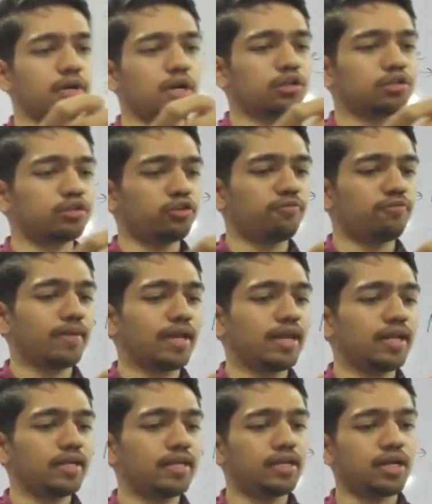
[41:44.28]
is. Production of
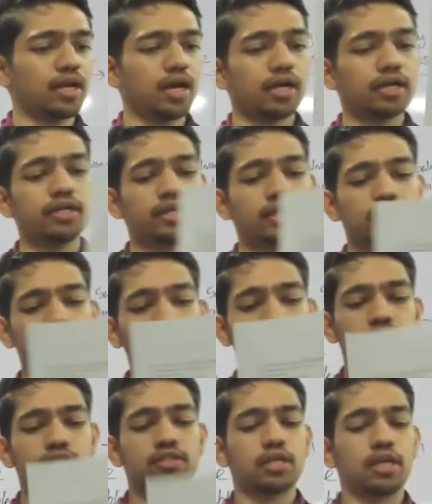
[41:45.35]
melanin
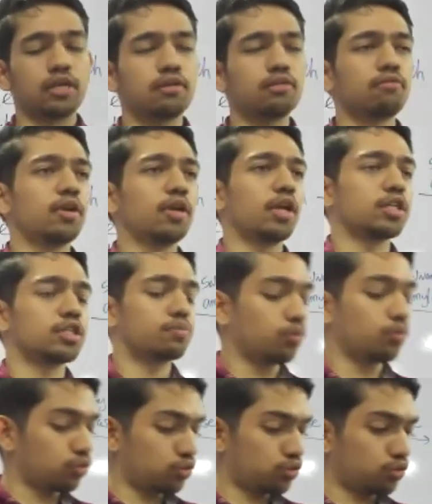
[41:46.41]
highly in the skin when
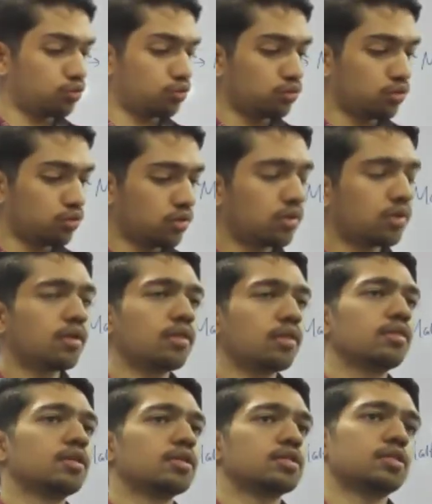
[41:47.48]
exposed to
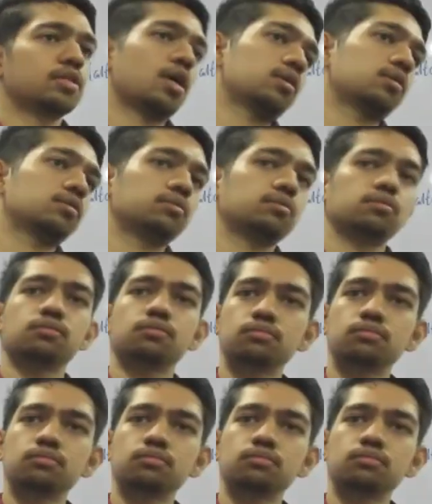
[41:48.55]
the sun.